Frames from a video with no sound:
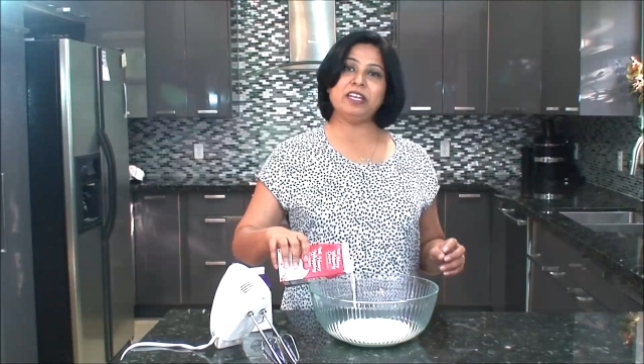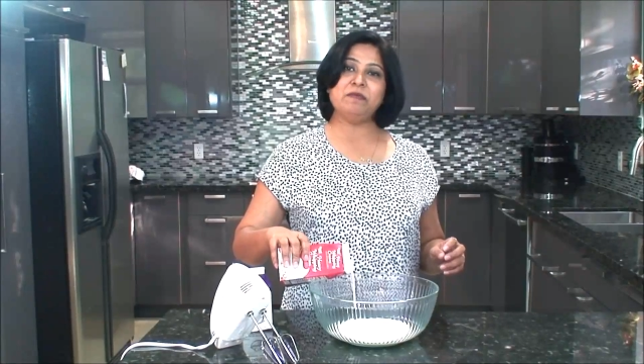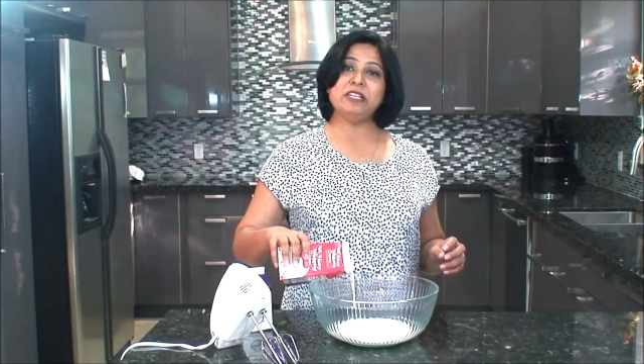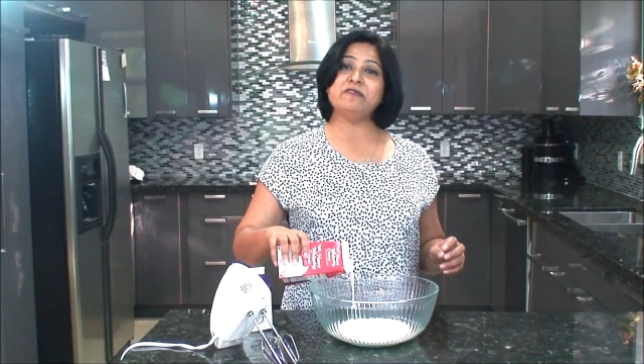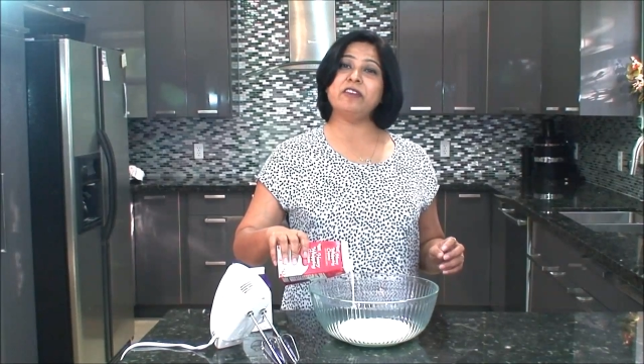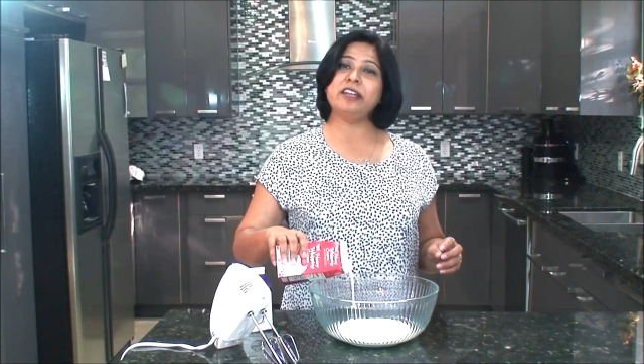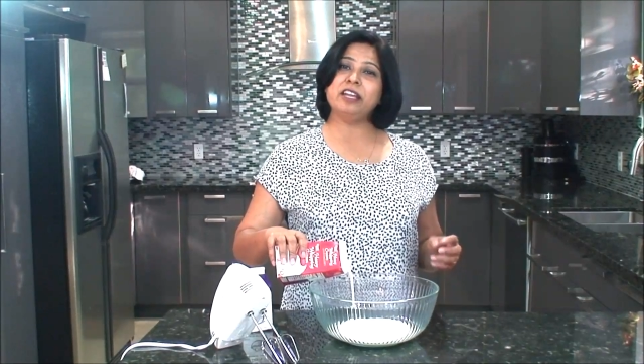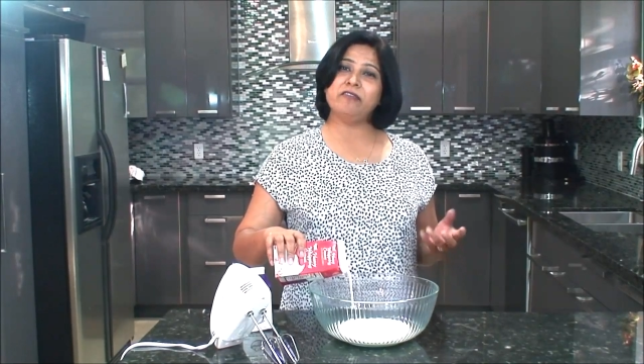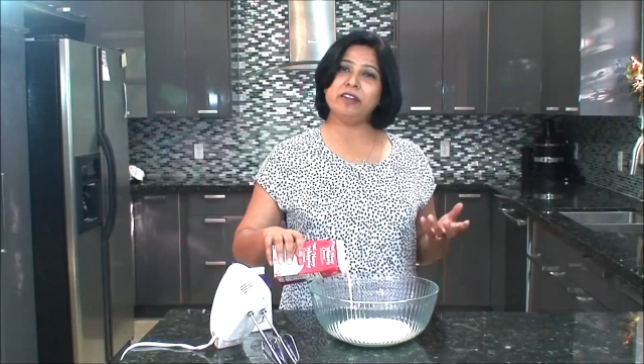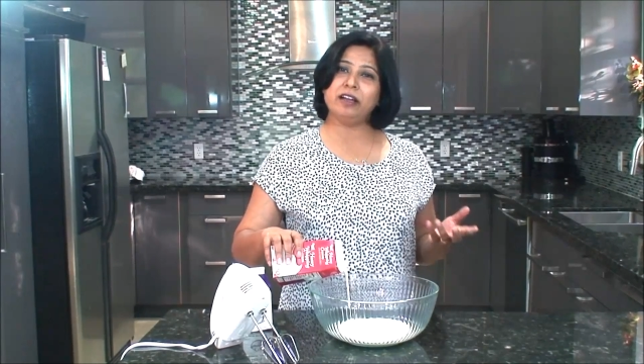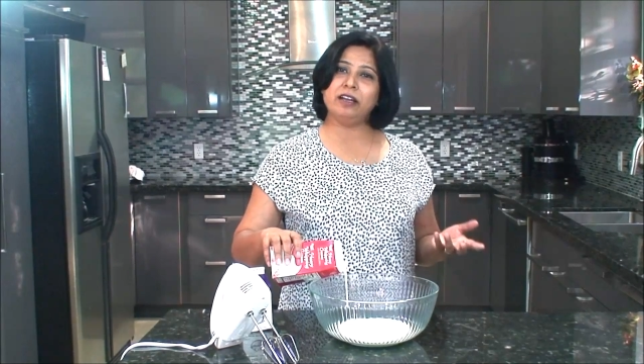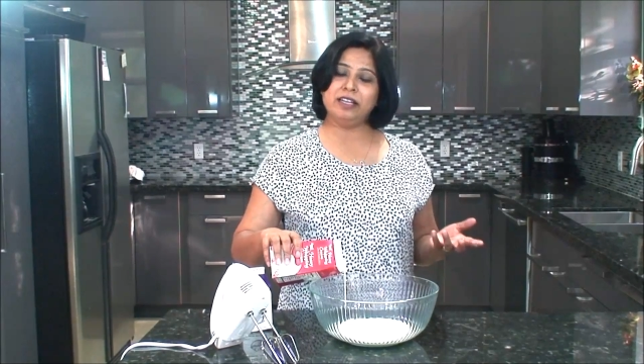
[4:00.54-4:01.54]
cream is very
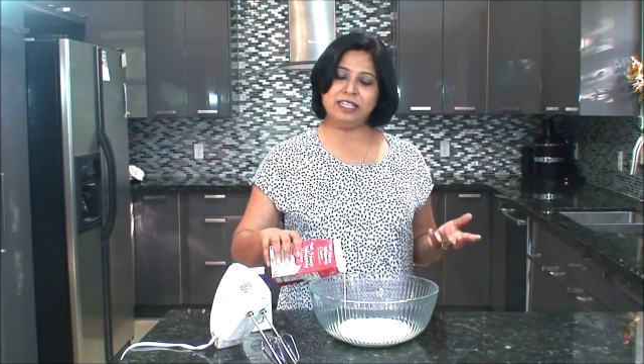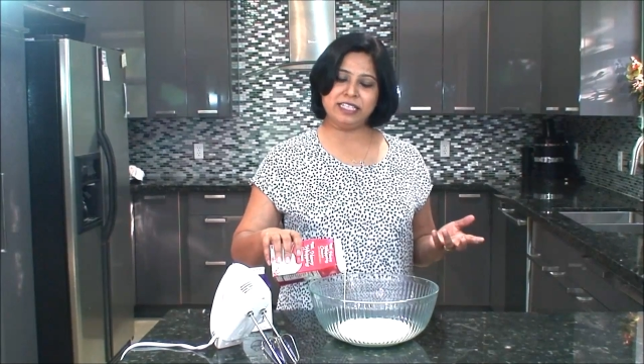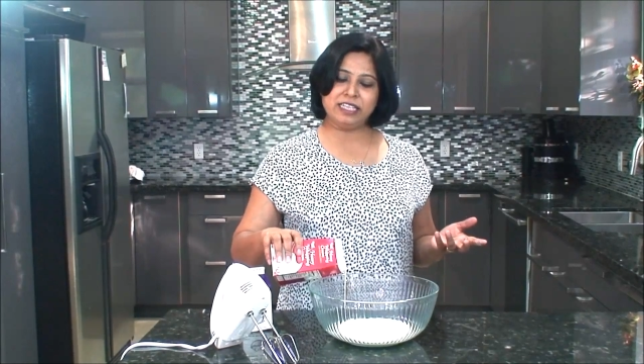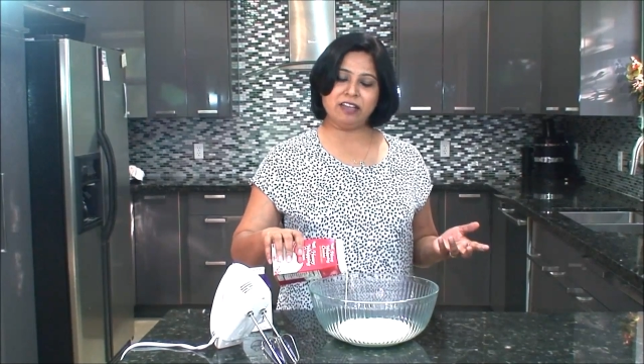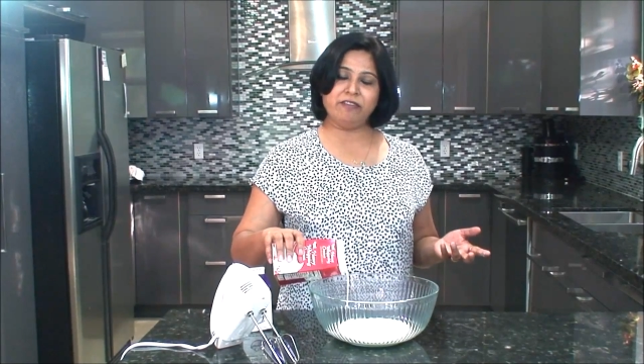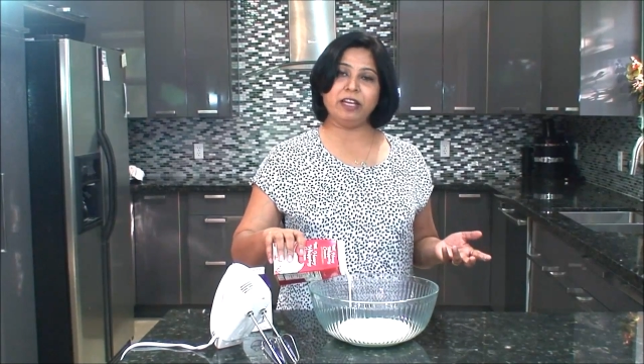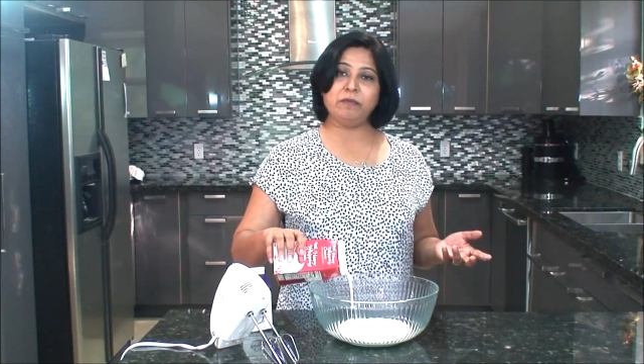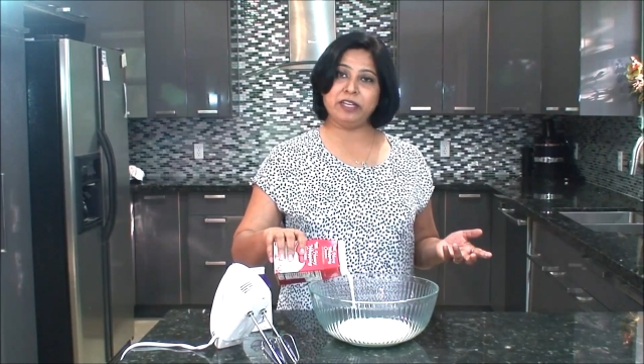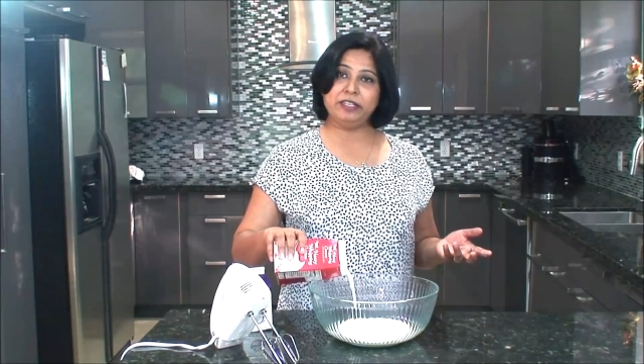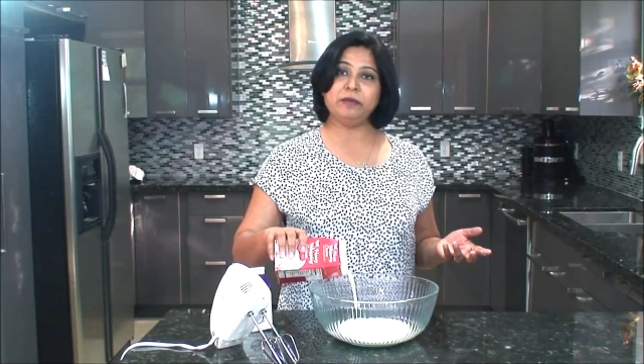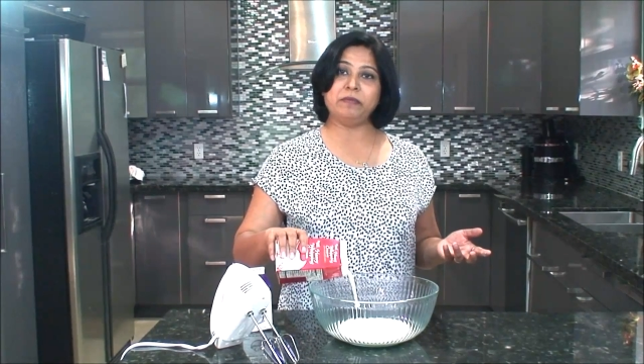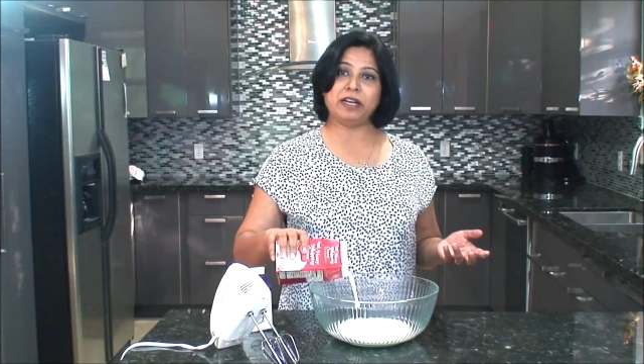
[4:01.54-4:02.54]
easily available
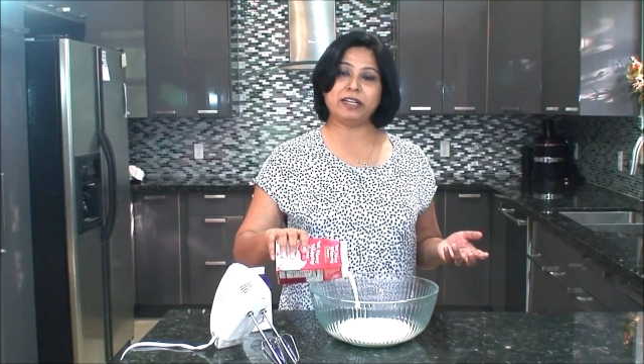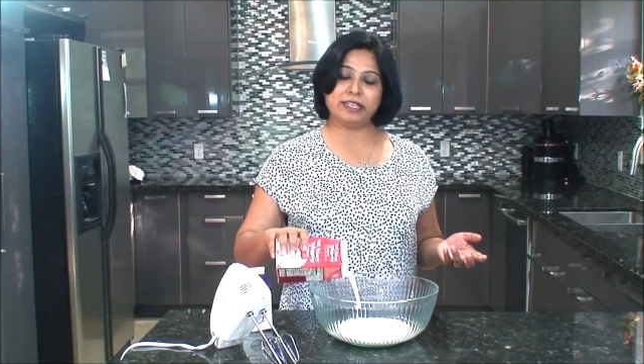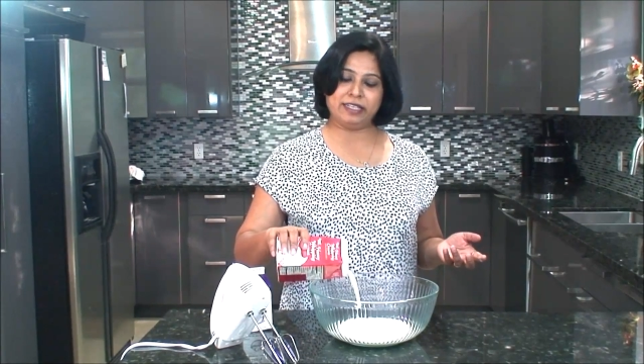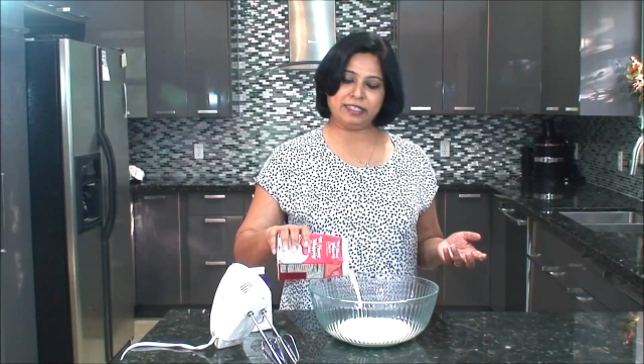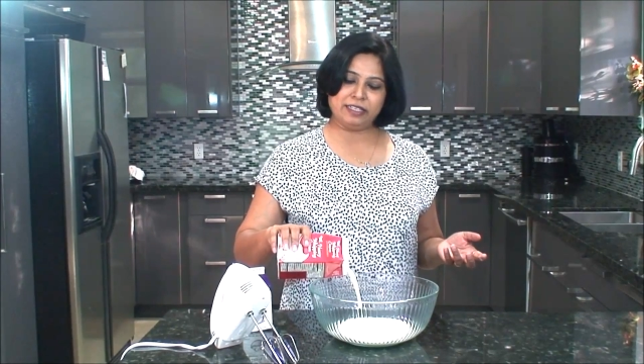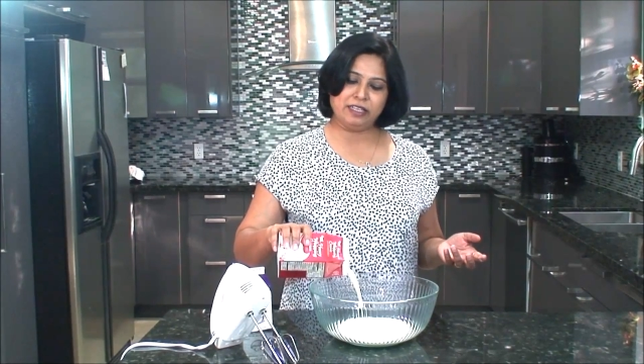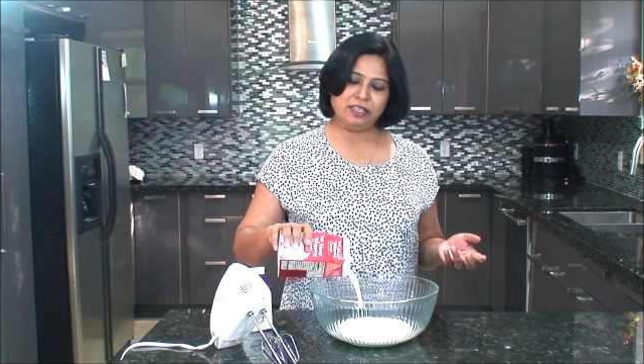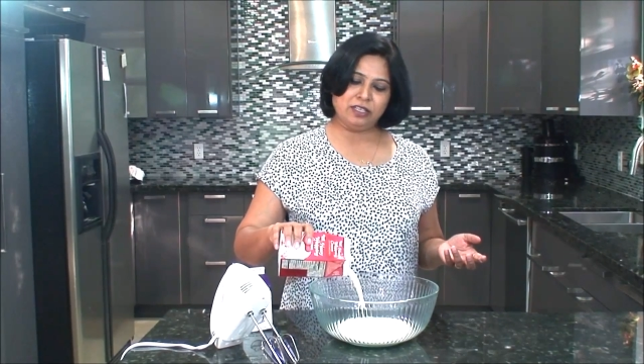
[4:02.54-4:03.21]
in the market.